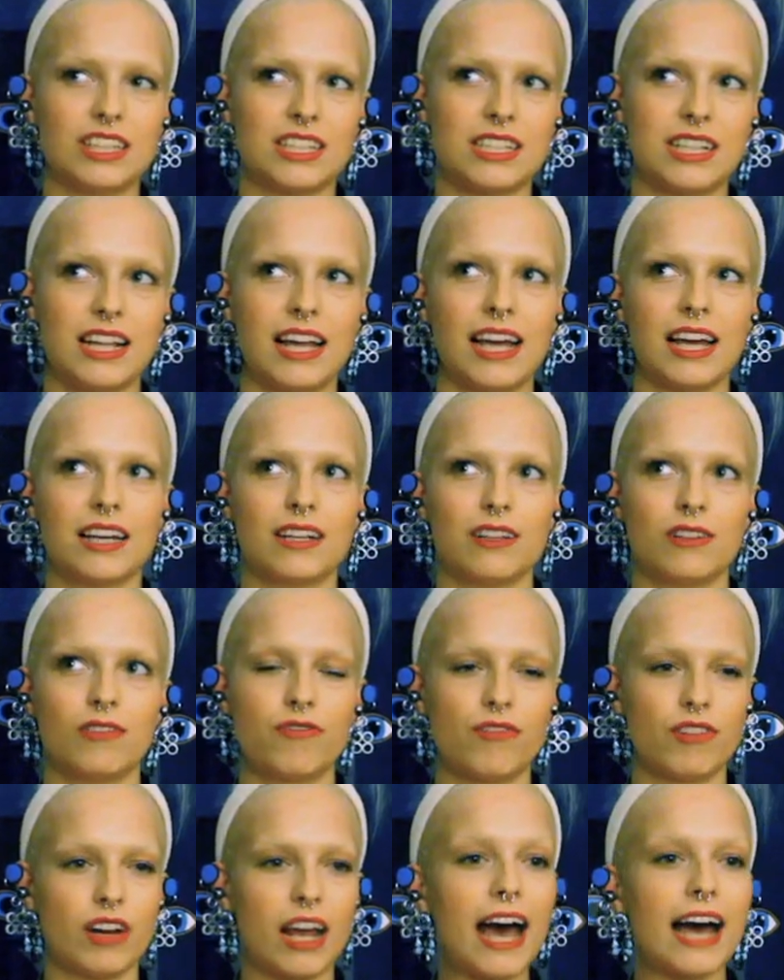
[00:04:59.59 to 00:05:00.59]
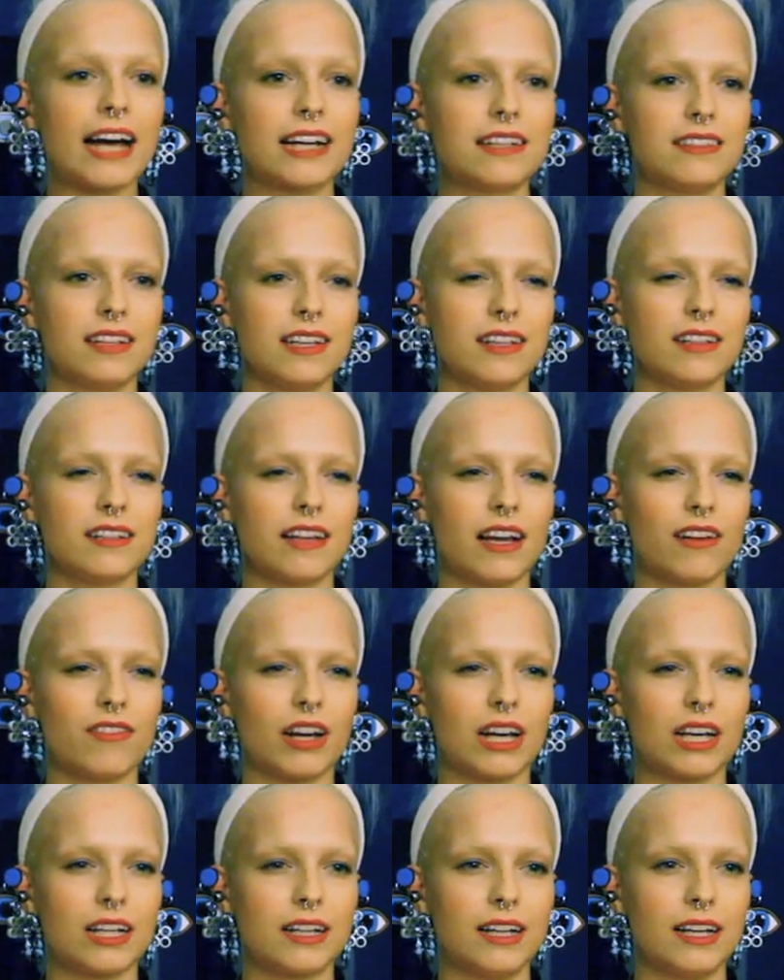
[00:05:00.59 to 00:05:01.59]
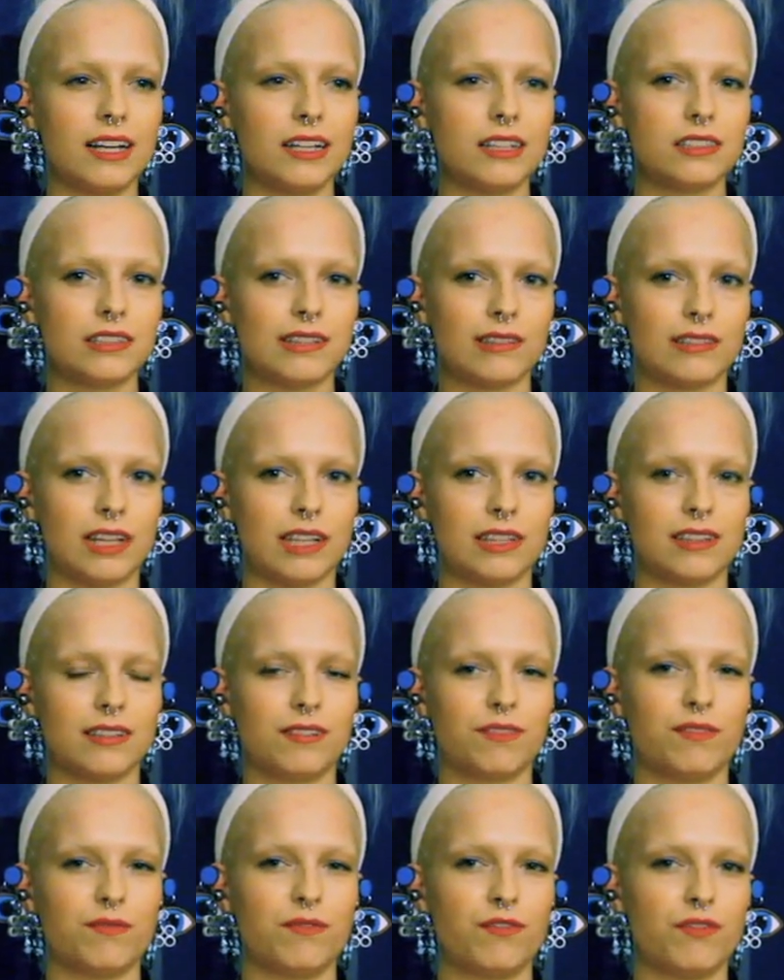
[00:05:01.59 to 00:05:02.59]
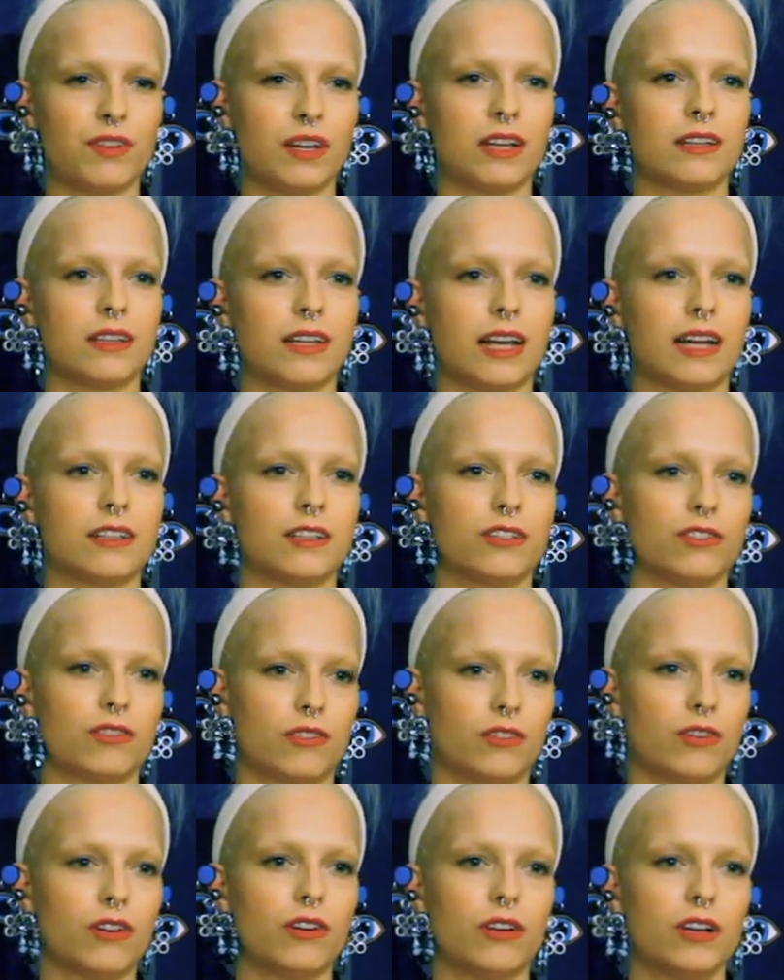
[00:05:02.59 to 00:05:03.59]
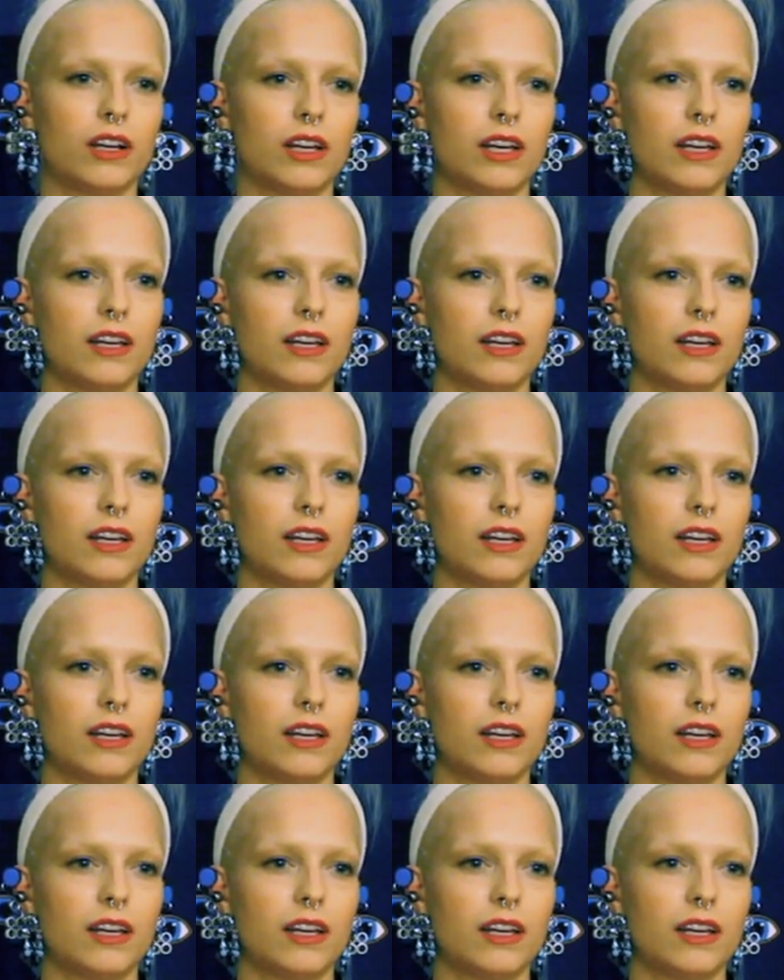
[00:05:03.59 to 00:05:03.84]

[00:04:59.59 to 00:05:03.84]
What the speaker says: just like reacting directly. So they field that you're,